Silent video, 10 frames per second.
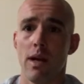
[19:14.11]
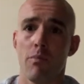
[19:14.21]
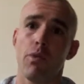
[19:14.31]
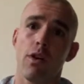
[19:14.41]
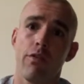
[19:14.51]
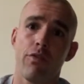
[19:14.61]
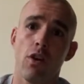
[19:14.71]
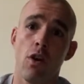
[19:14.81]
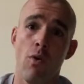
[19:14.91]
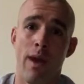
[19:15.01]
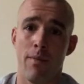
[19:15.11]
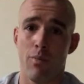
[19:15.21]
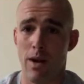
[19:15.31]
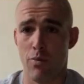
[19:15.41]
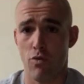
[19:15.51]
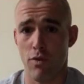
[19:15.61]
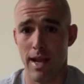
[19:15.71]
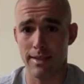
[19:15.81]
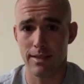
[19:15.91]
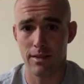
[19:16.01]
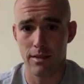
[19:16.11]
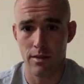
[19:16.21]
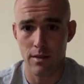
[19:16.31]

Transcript: and blood flow and proper rest